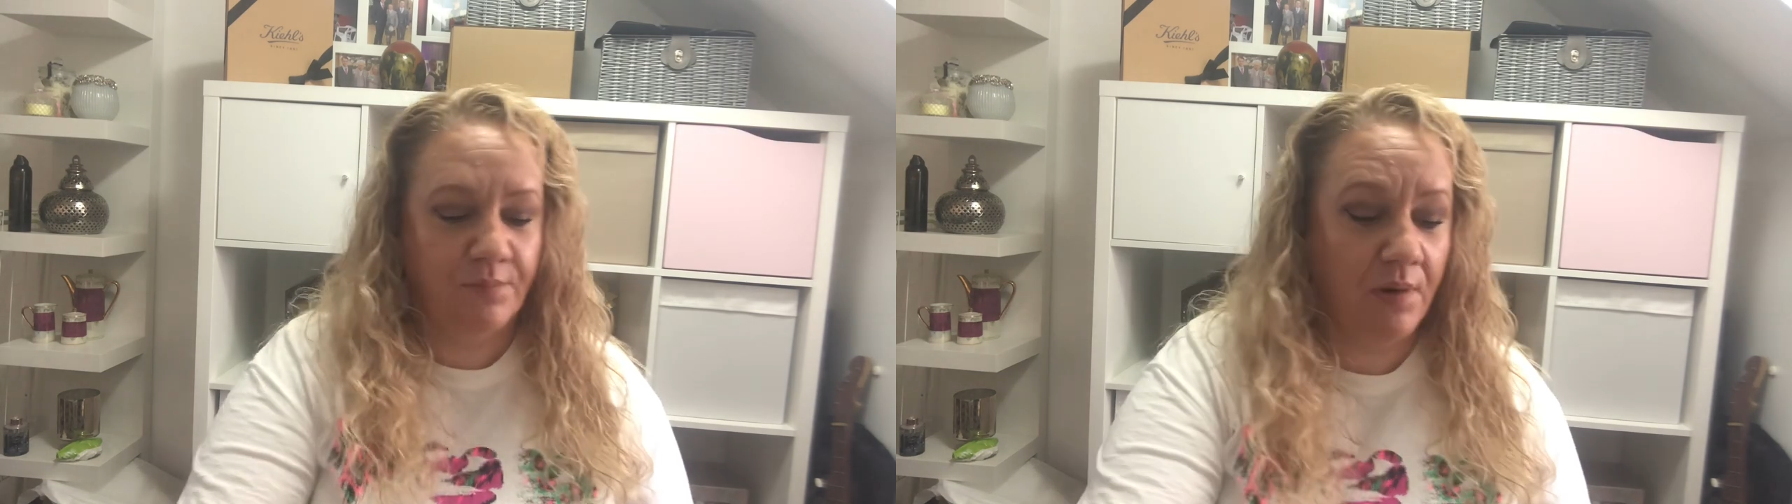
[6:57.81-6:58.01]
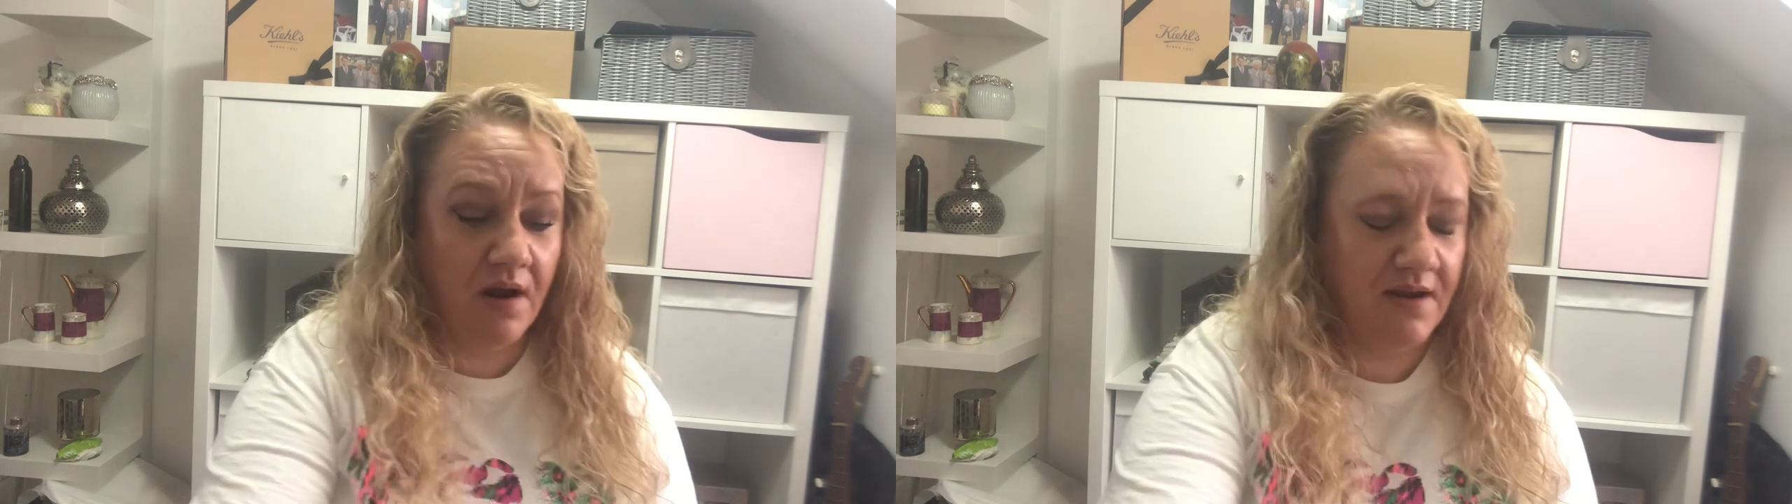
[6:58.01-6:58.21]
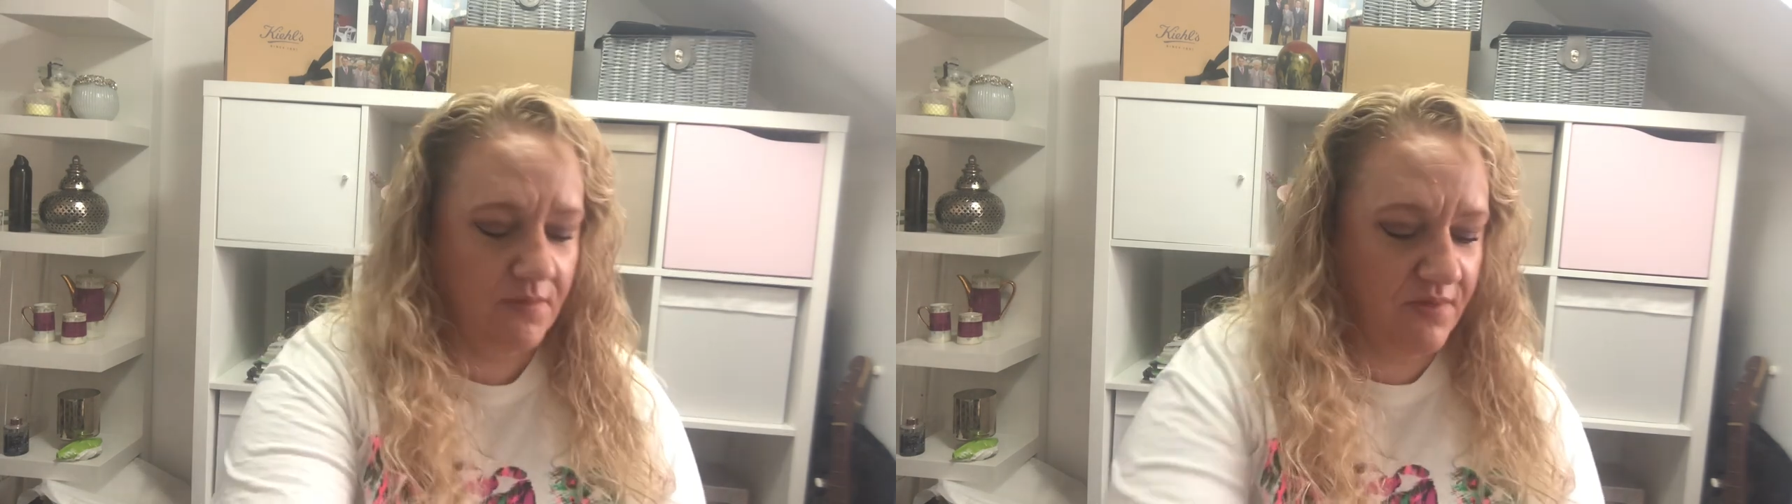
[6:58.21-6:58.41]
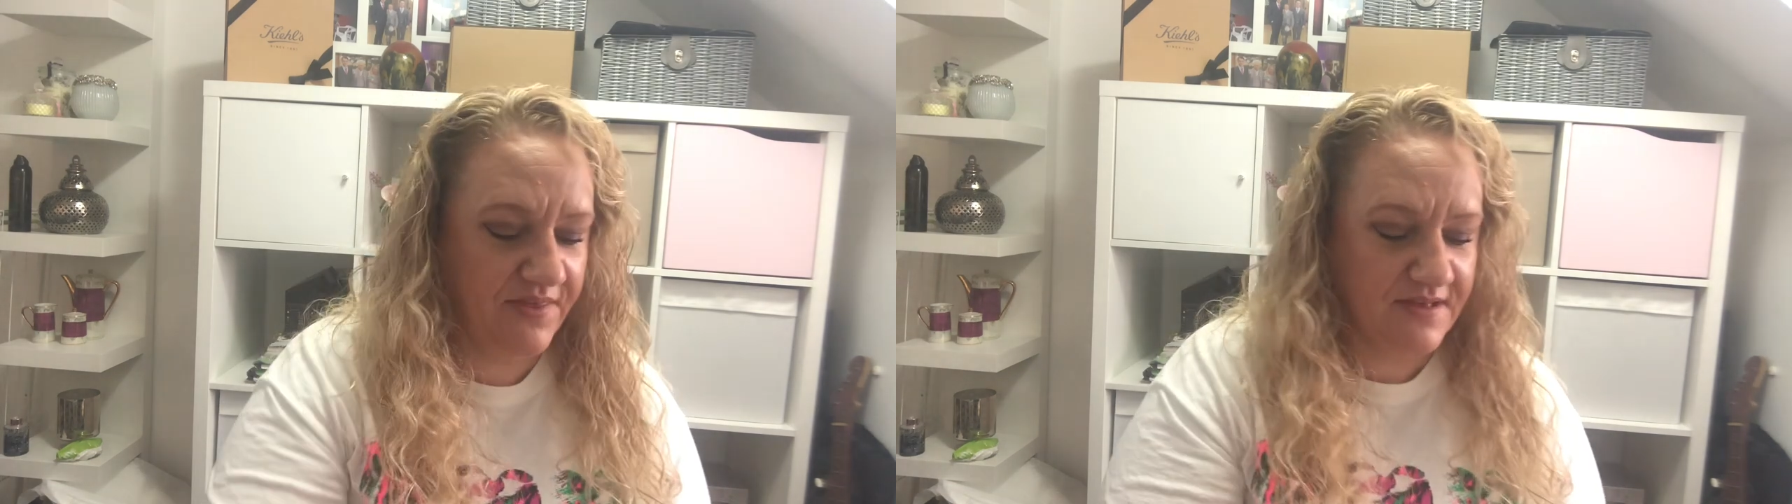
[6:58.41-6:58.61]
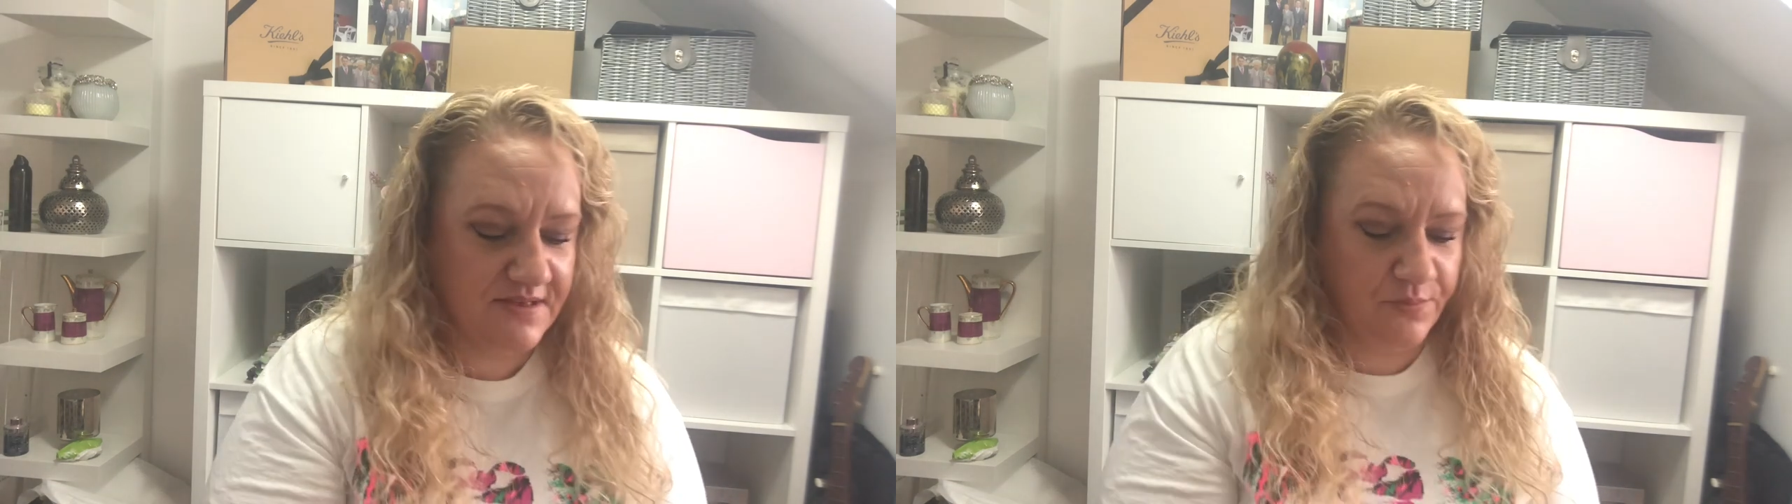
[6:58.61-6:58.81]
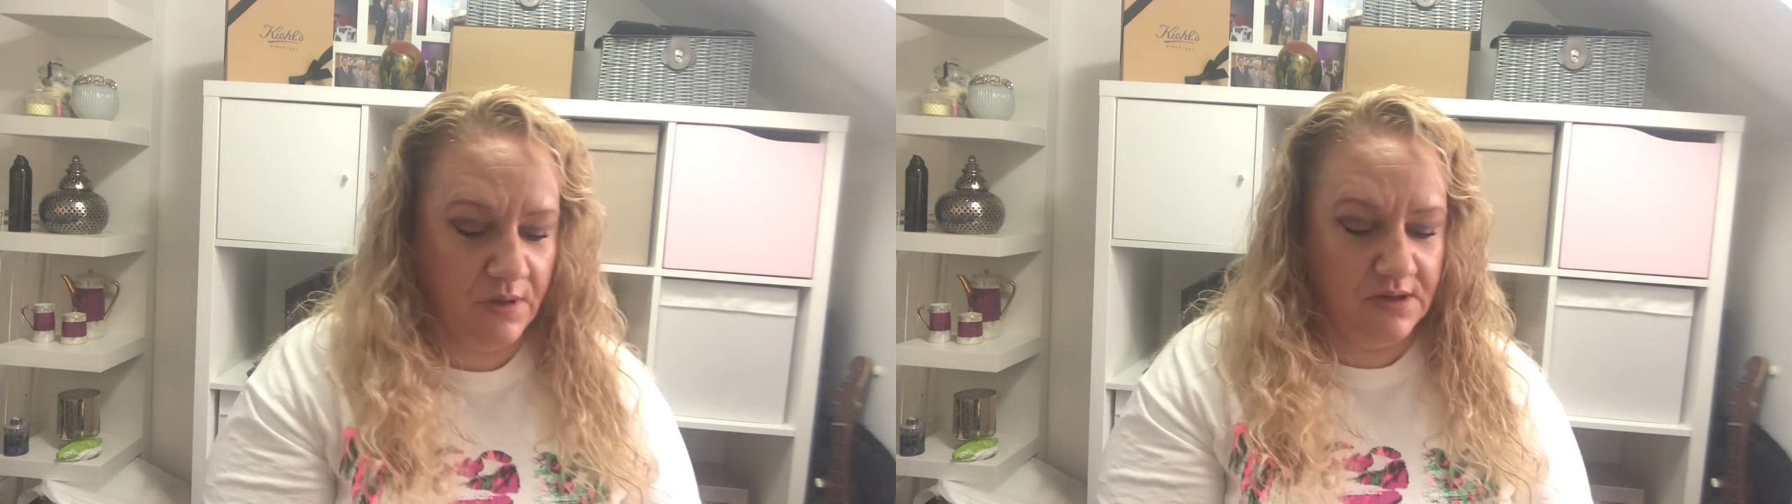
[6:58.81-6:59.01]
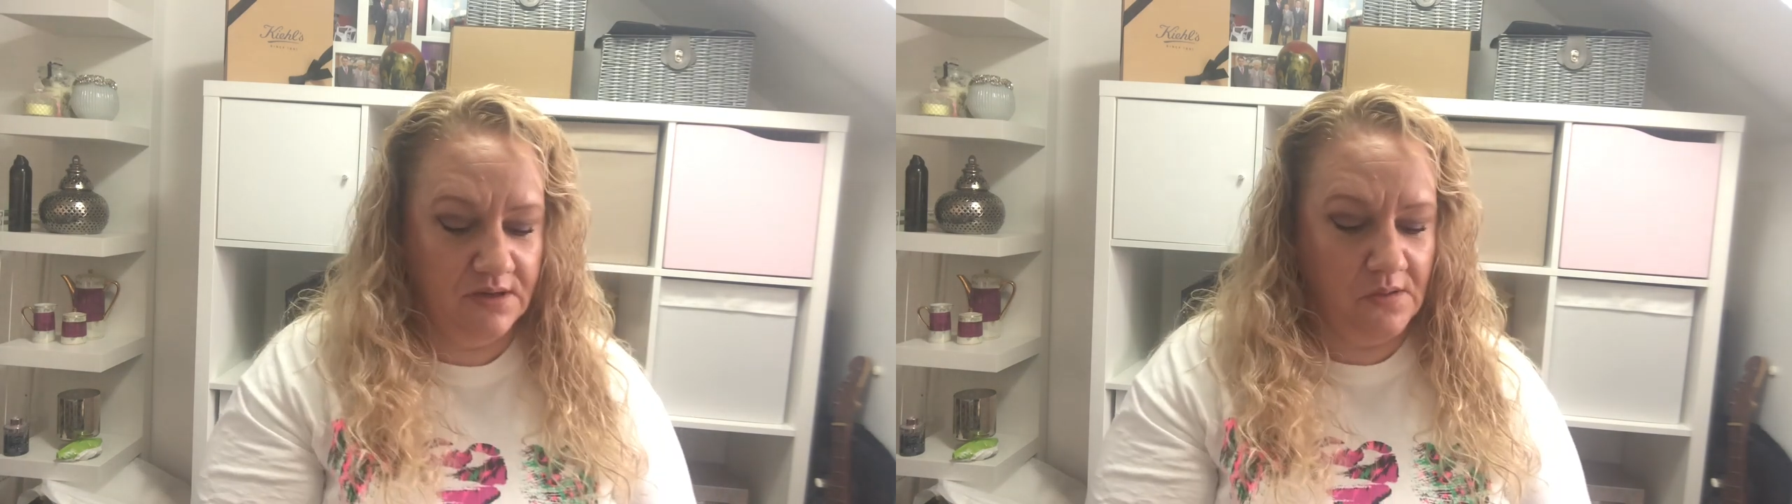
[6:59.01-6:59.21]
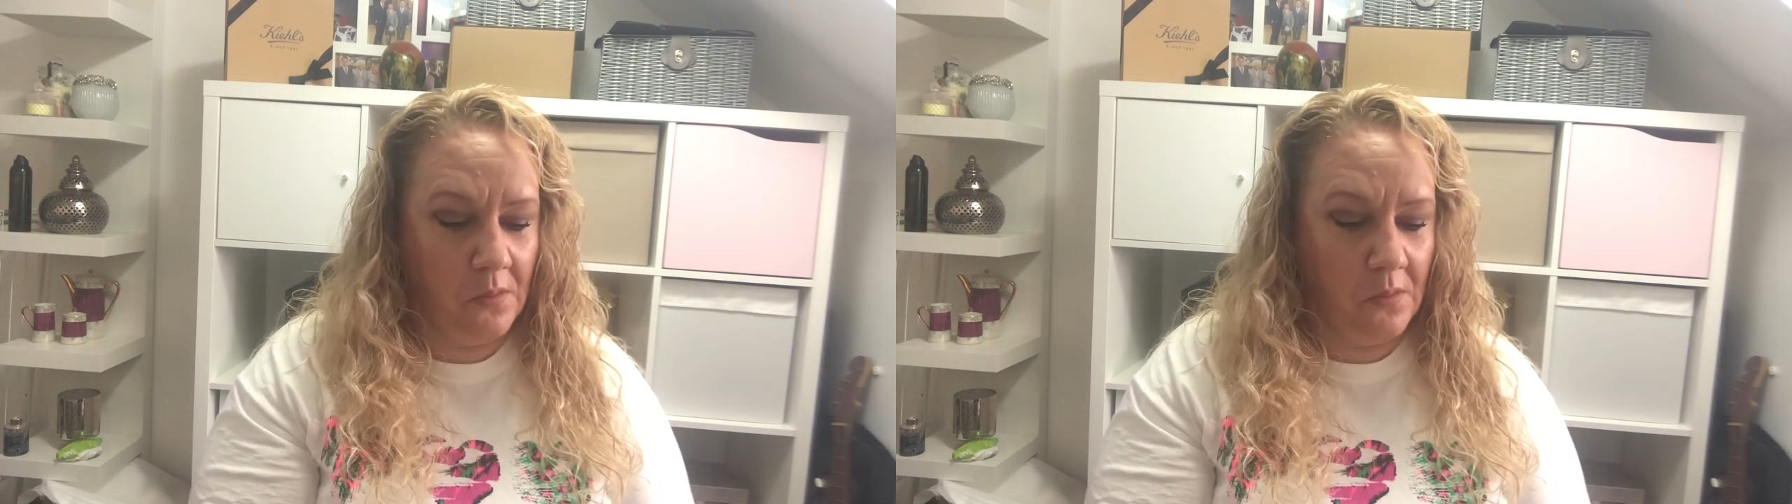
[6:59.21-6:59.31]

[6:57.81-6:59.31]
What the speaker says: party with this one,